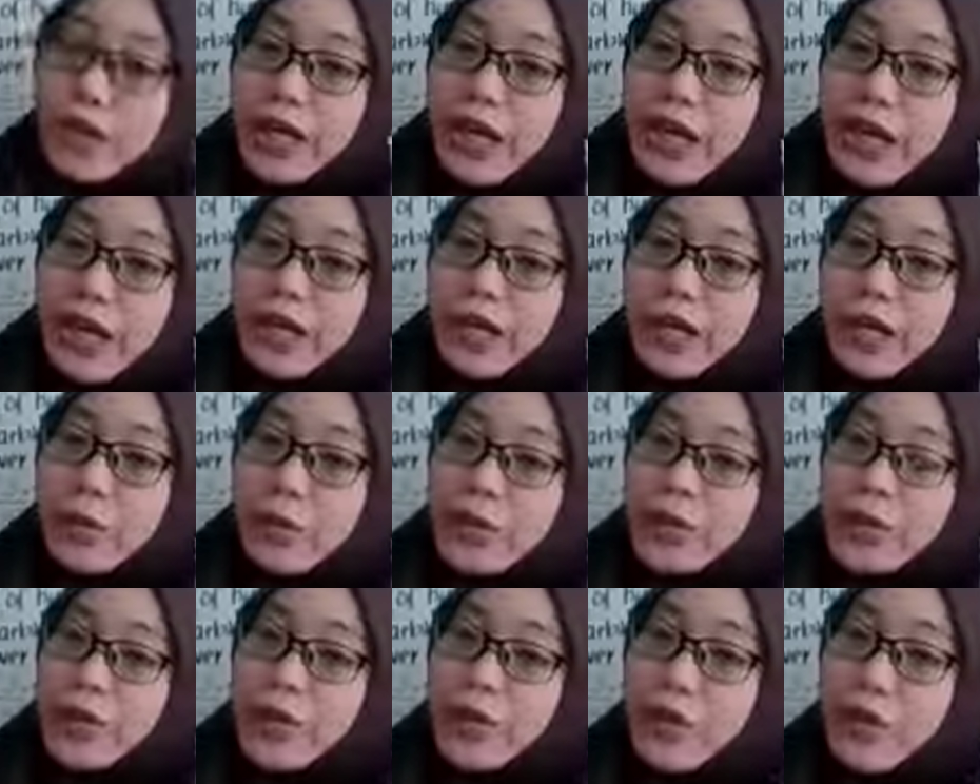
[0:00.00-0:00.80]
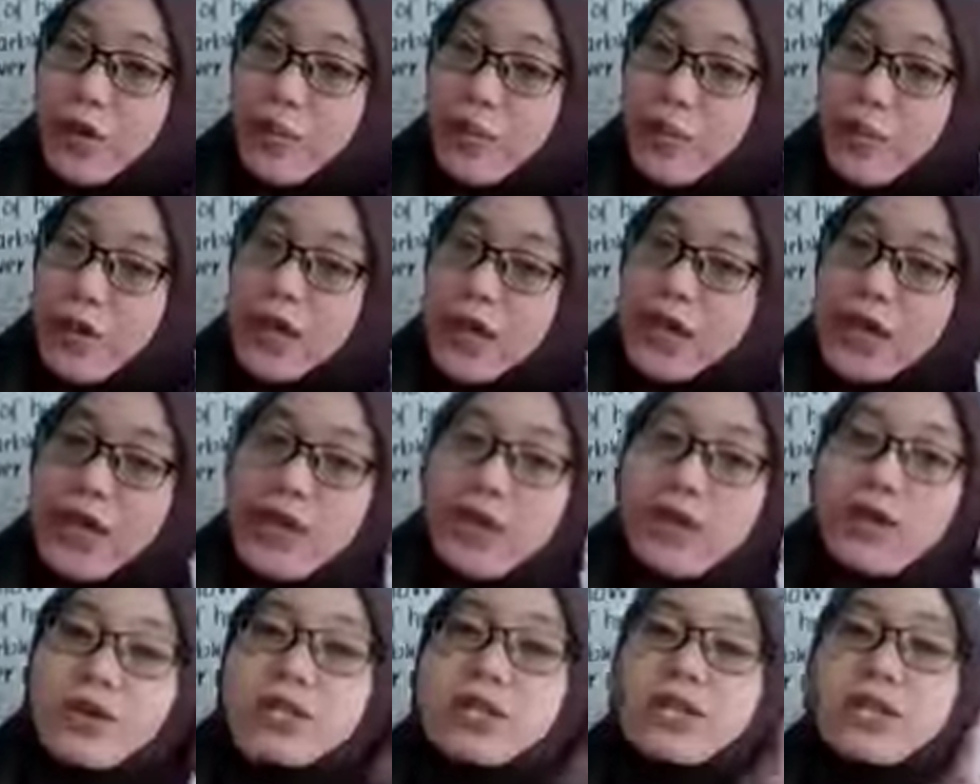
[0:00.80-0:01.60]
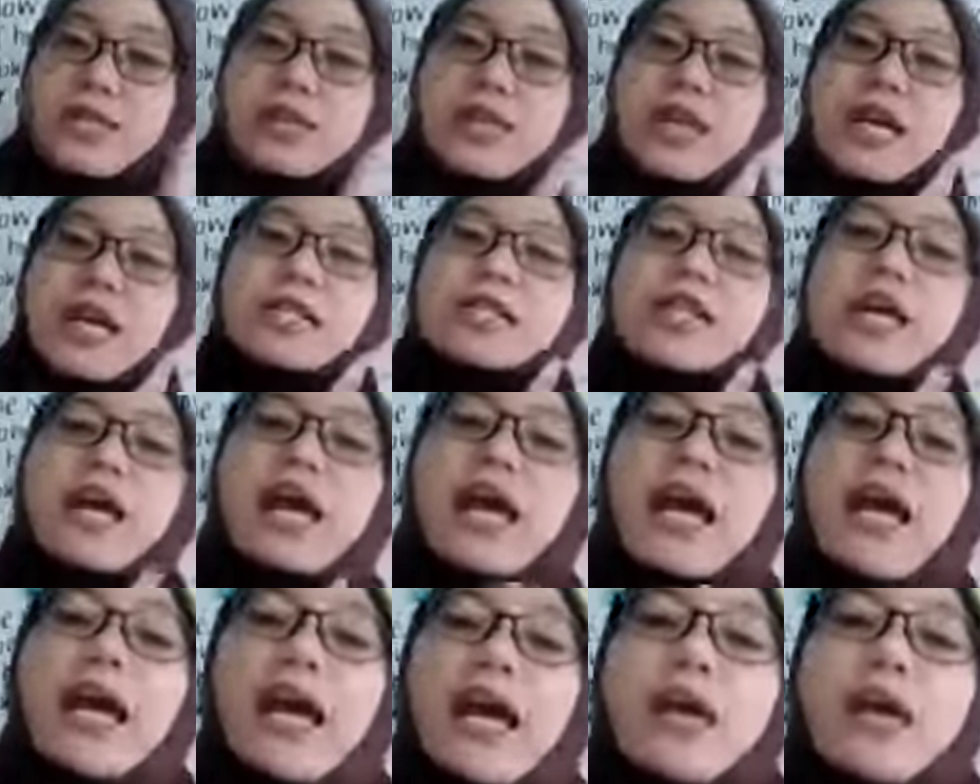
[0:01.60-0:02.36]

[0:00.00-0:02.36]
Okay, they will sit for math diagnostic test,